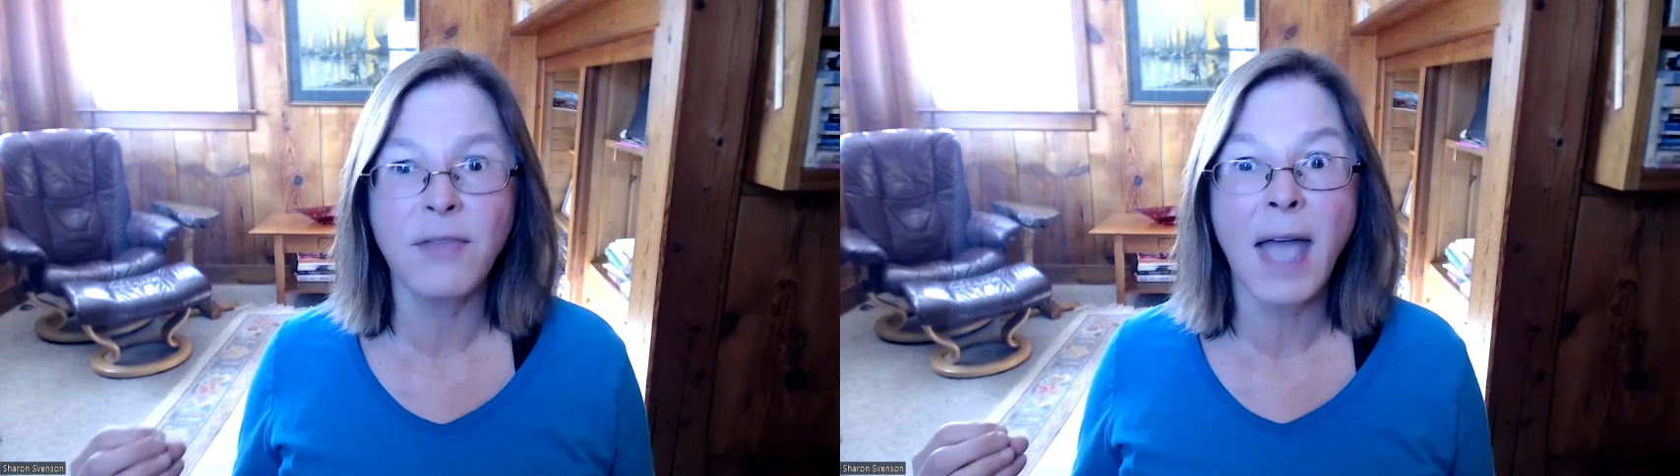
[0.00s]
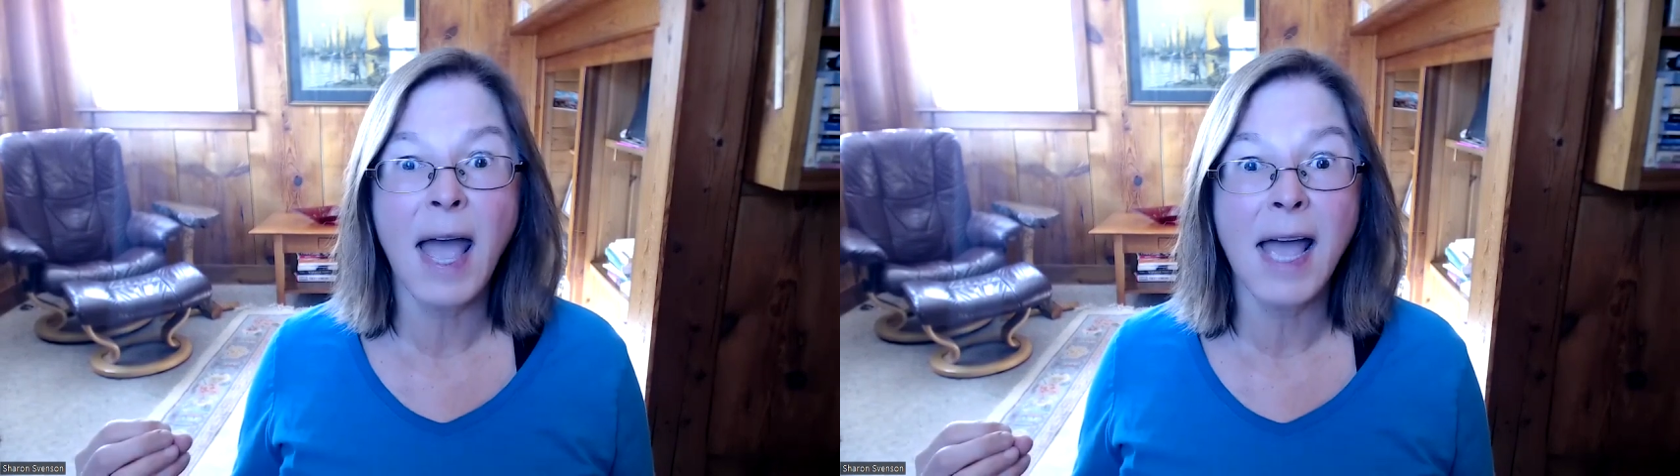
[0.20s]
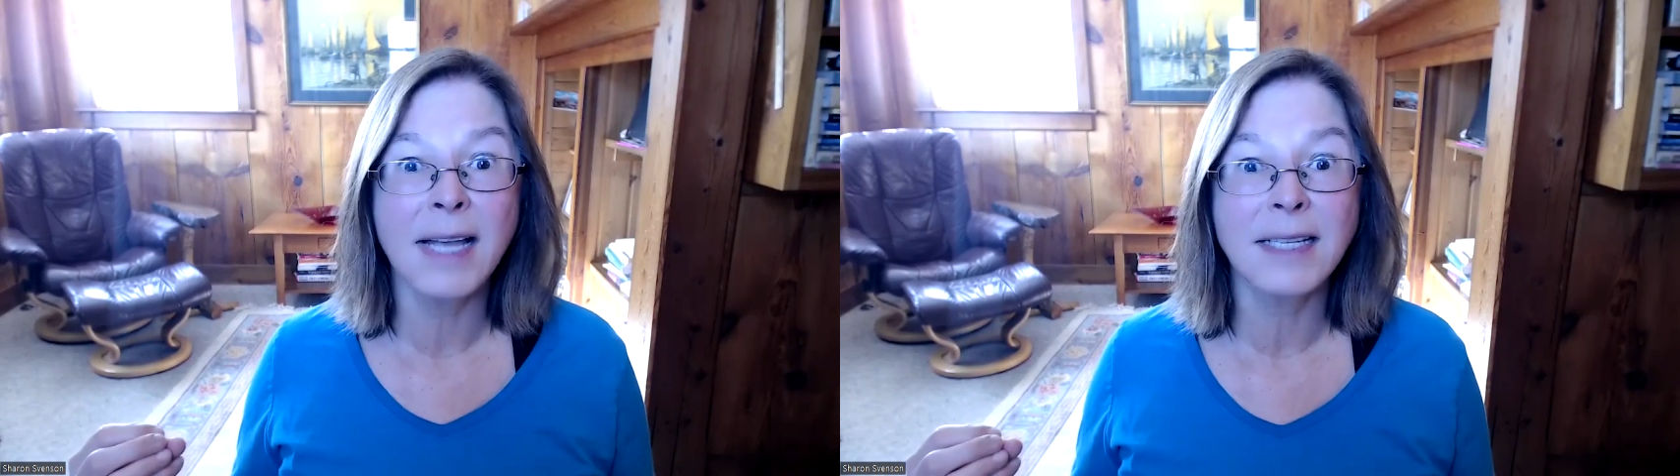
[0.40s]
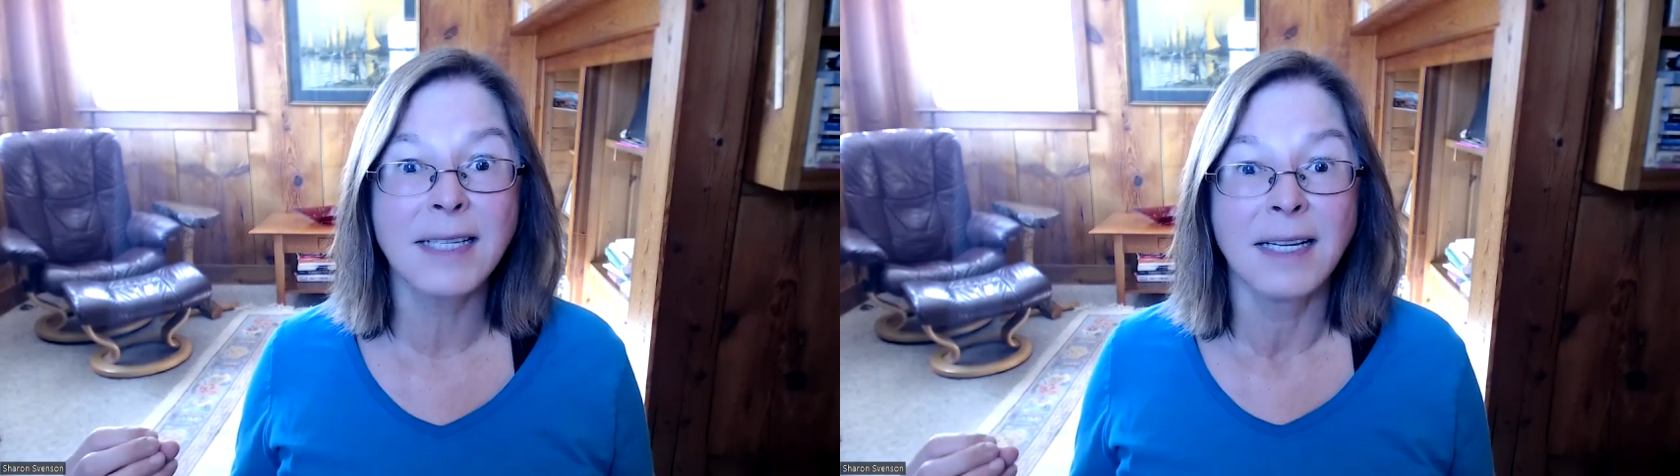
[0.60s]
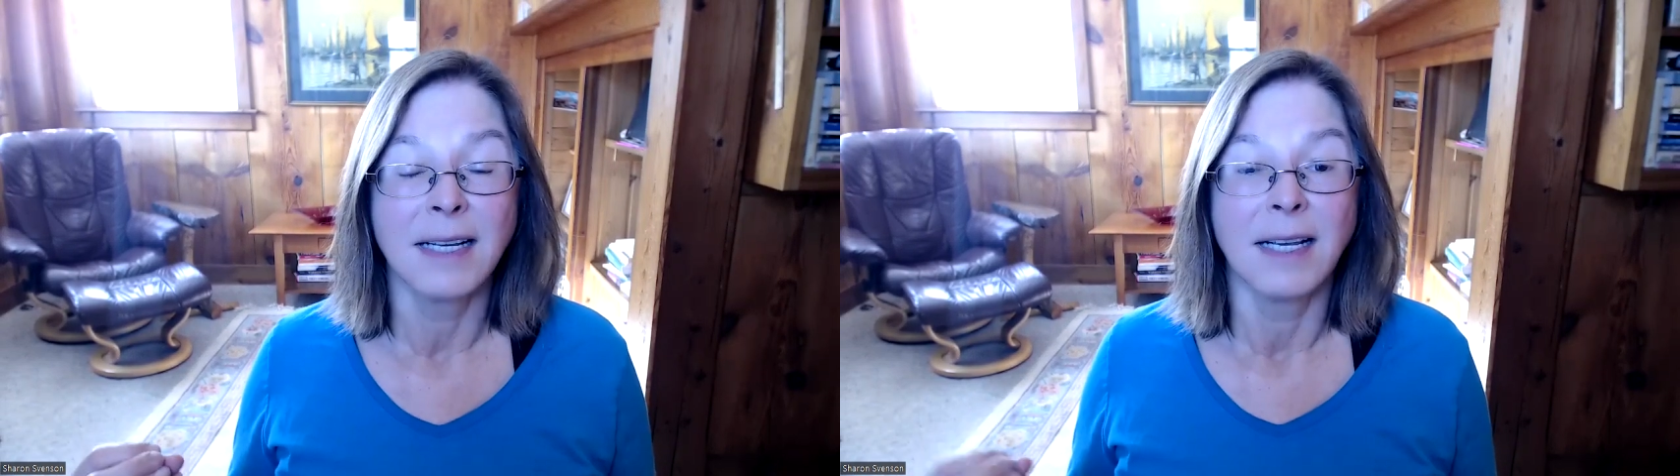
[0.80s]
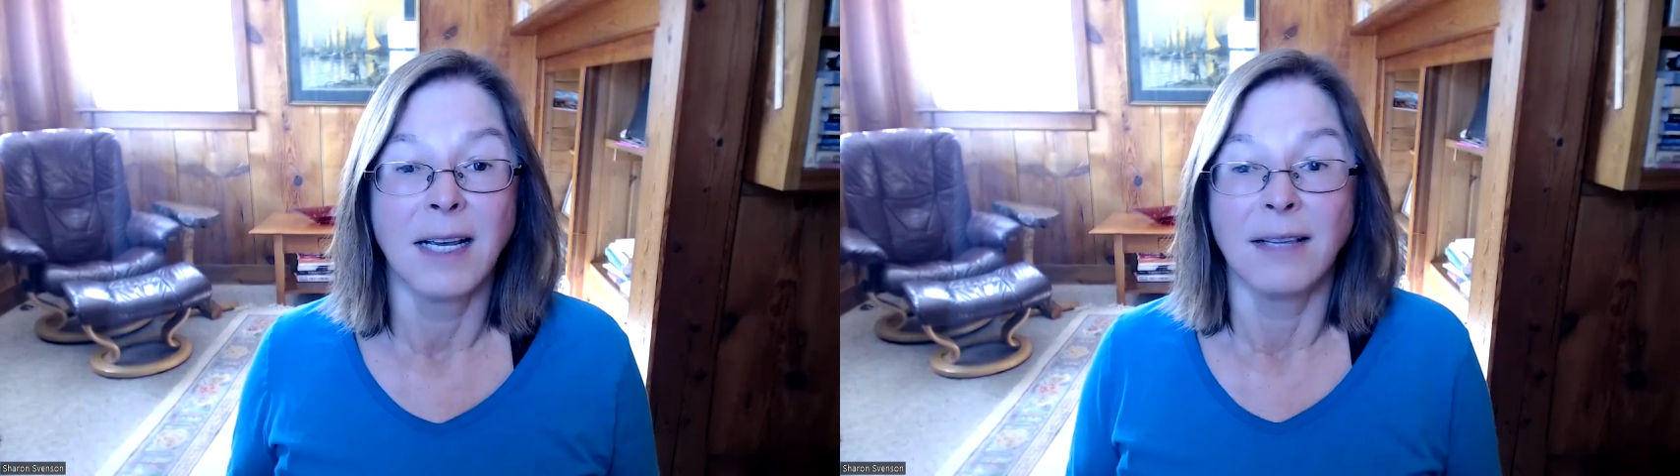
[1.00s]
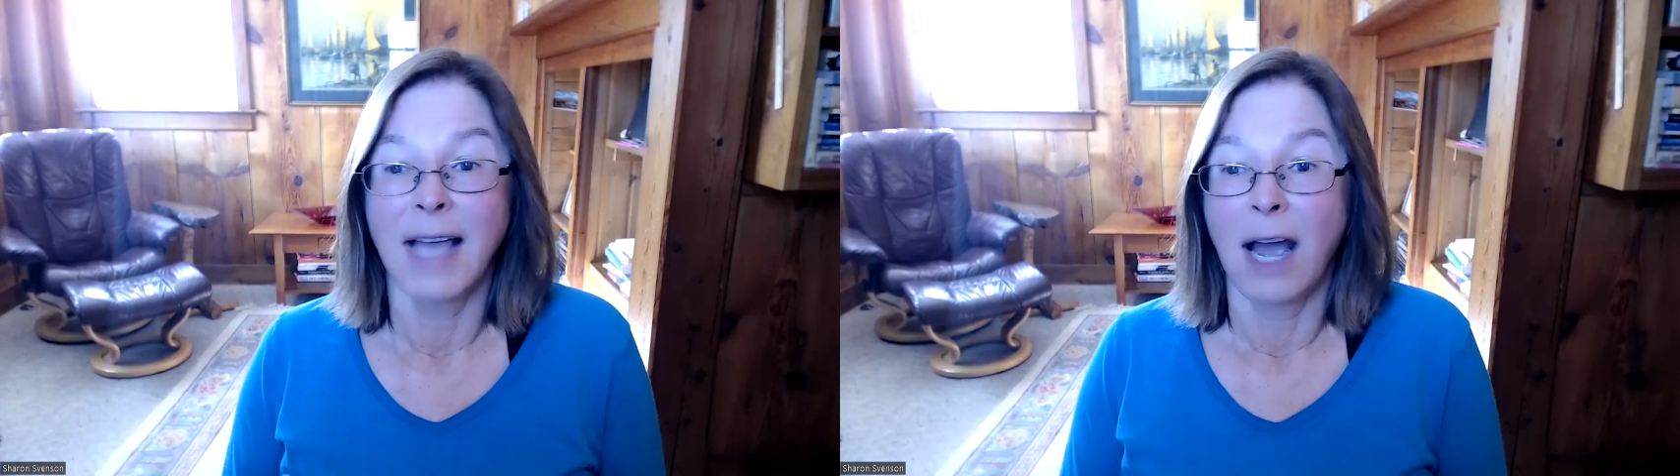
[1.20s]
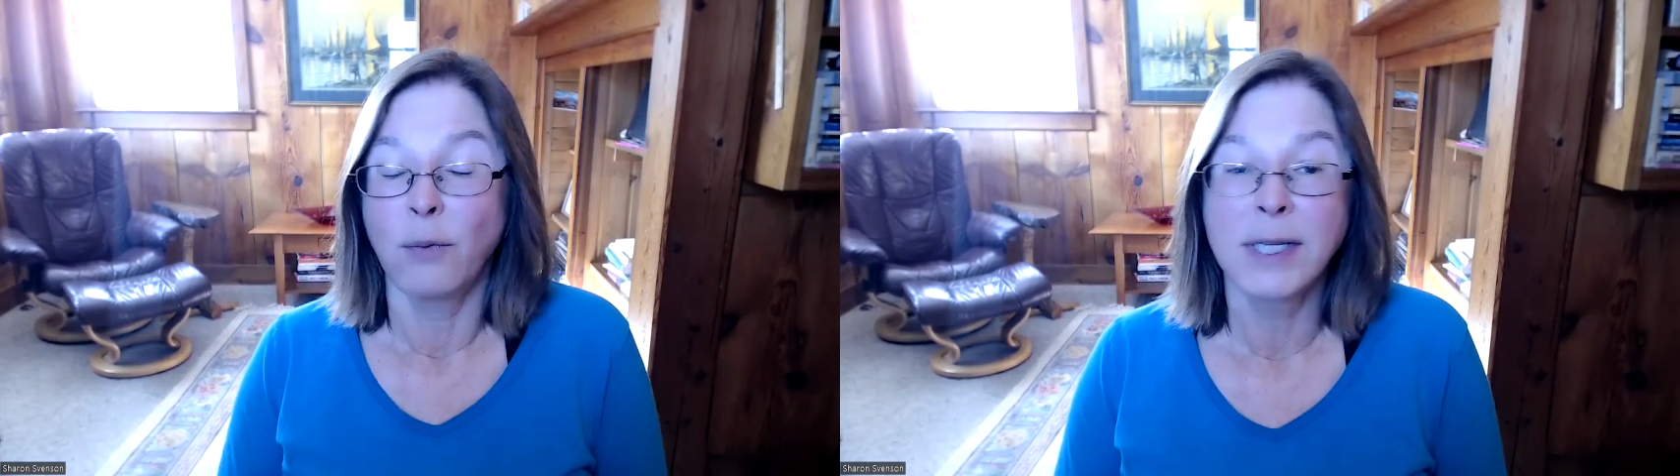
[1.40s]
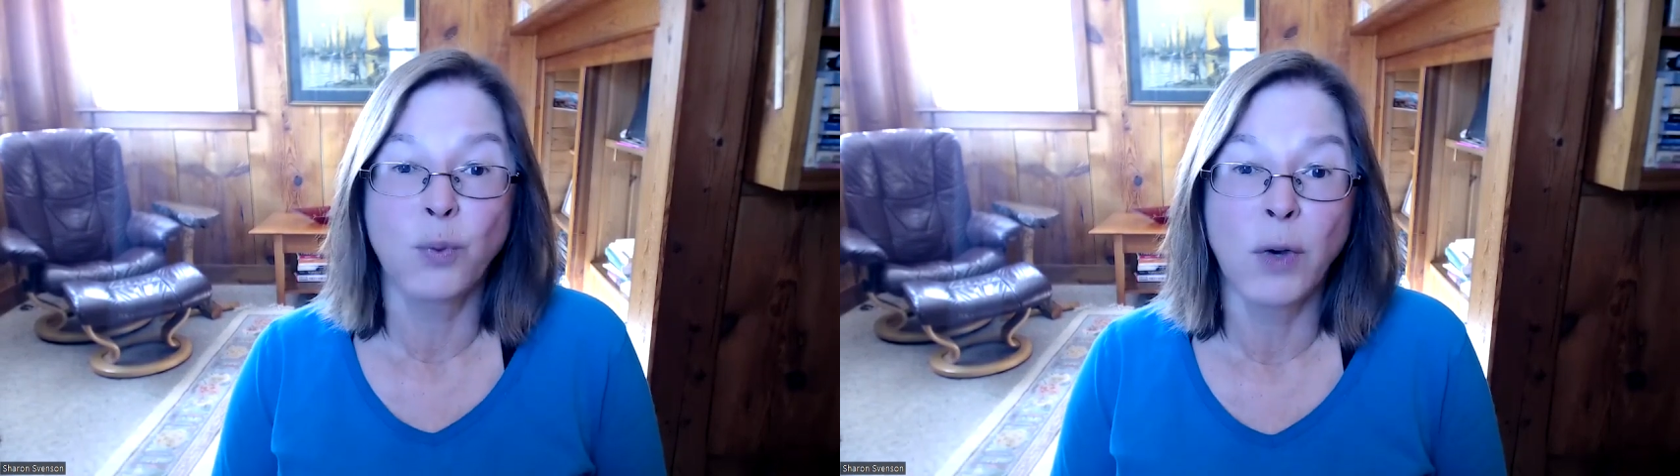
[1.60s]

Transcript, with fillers: that That was